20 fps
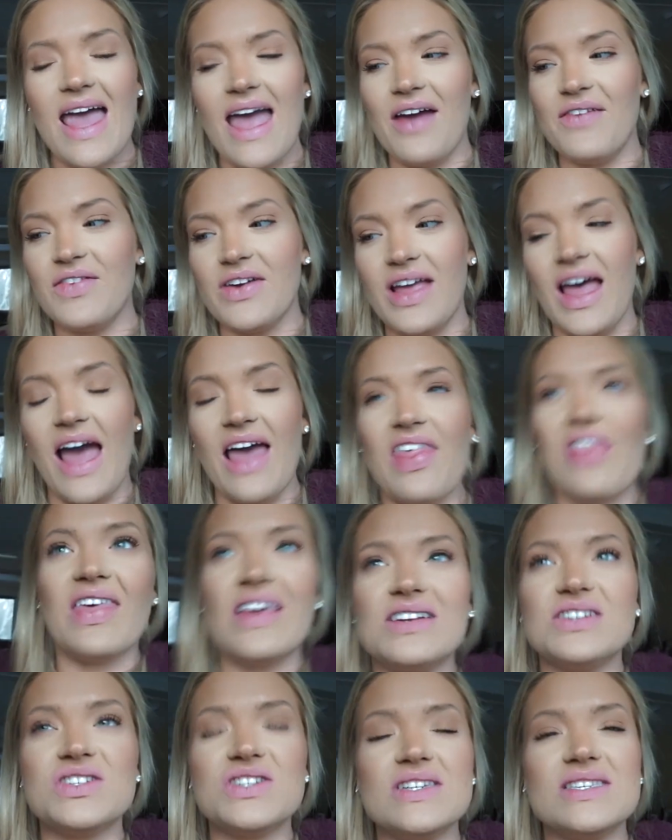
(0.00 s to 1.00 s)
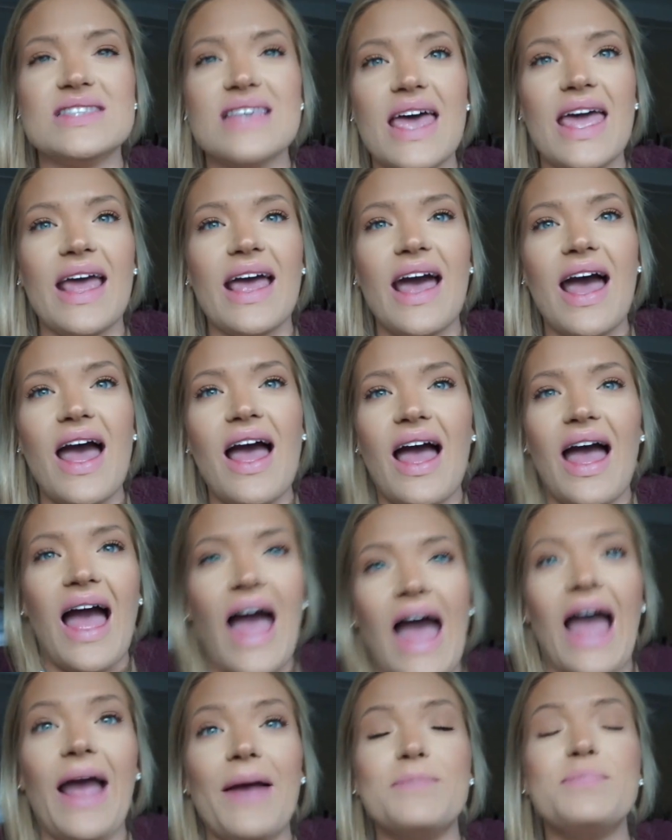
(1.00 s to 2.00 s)
every, I think she's, like,
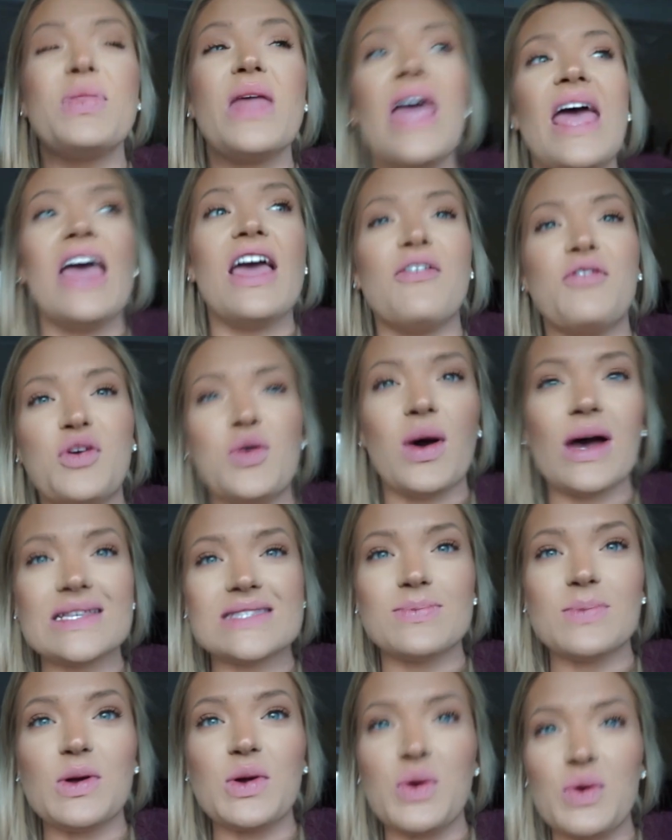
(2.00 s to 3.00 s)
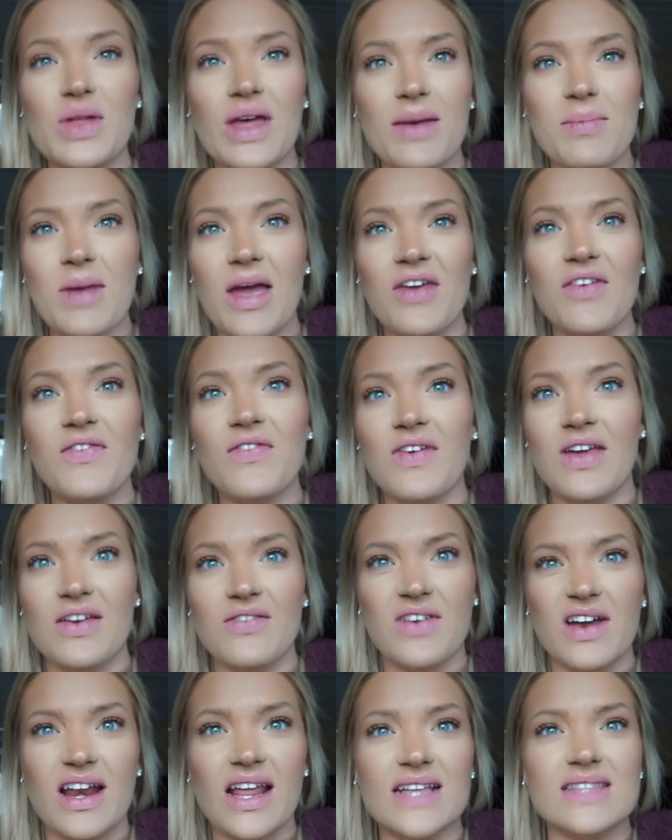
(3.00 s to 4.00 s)
I, if you ask me who, like, my
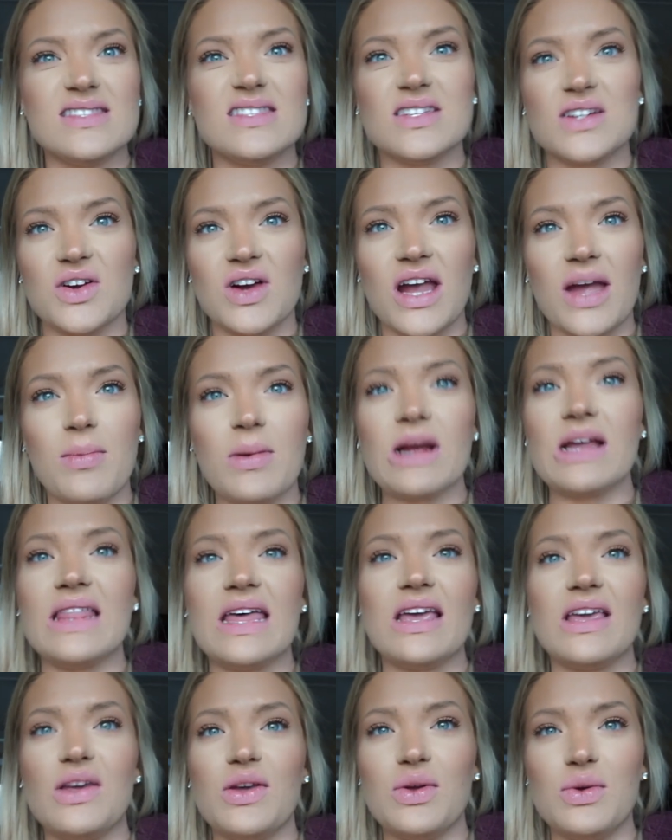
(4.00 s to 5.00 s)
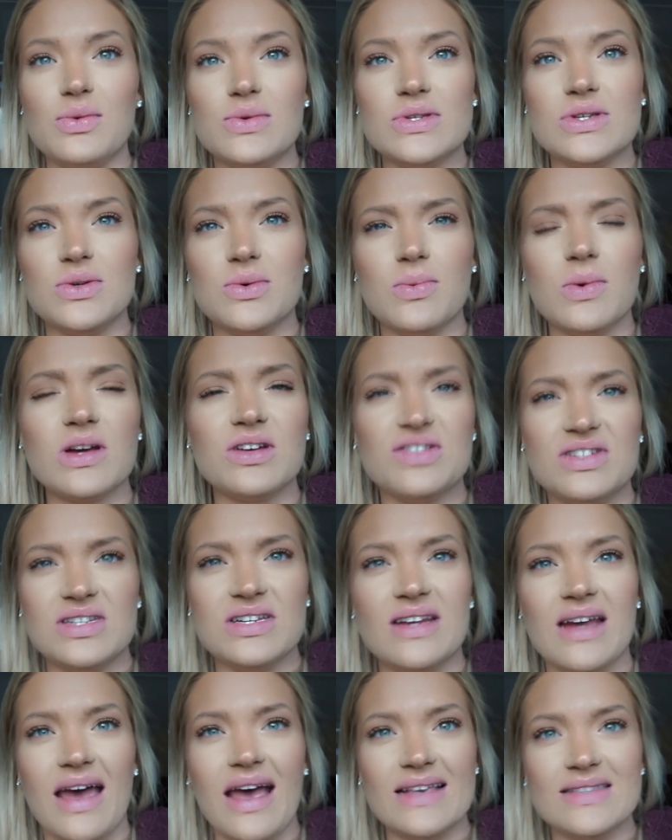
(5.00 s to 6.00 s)
favorite Instagrammer, like, YouTube, because
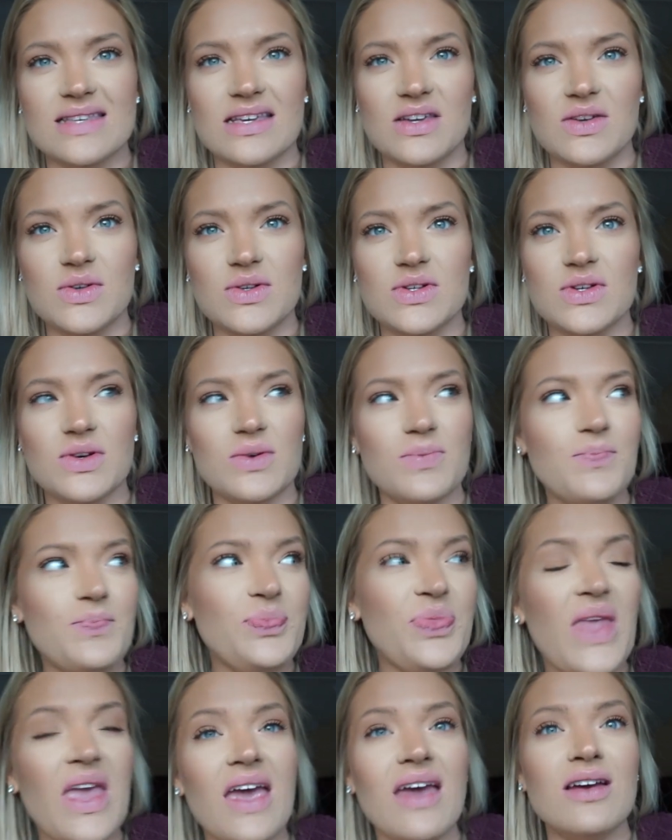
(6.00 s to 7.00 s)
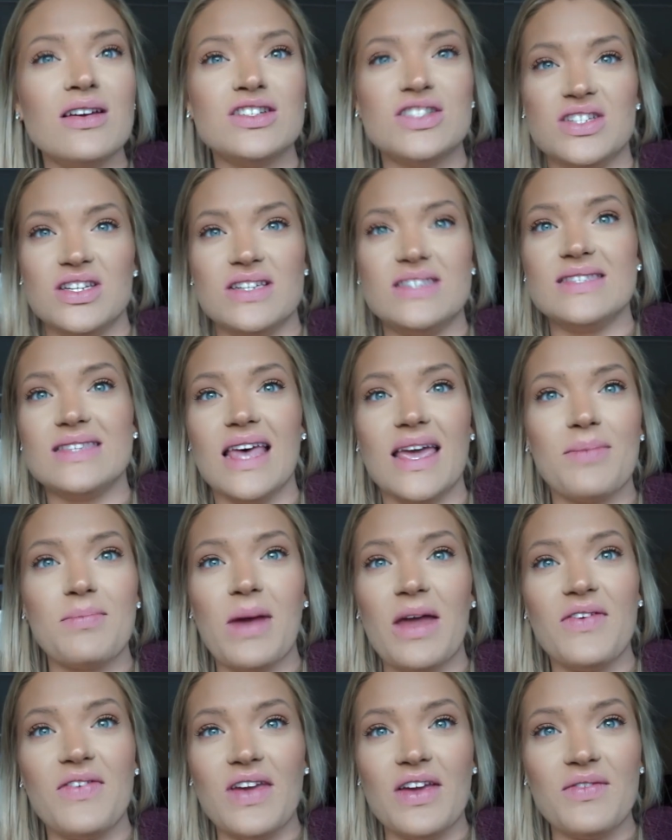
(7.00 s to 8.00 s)
she has a YouTube, she's, like,
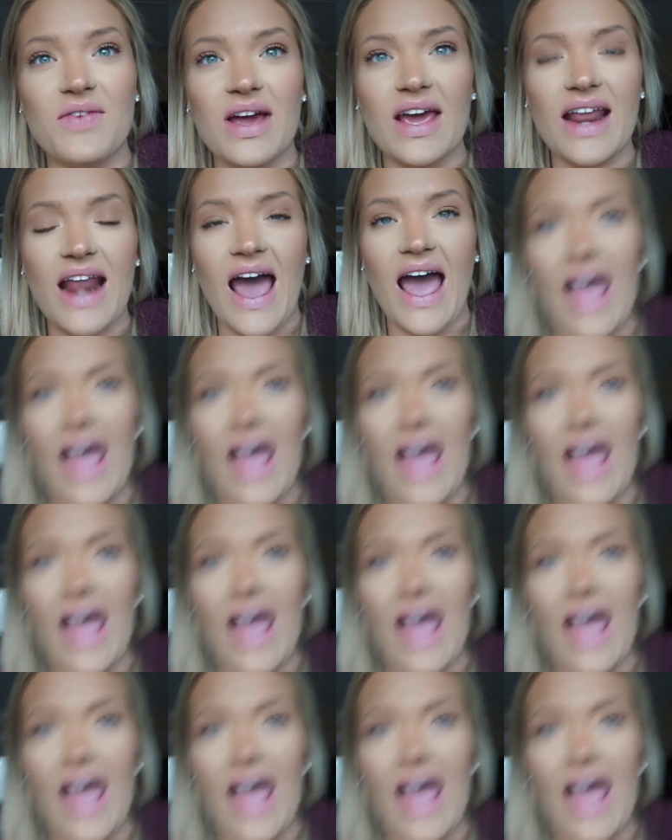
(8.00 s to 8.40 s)
my favorite.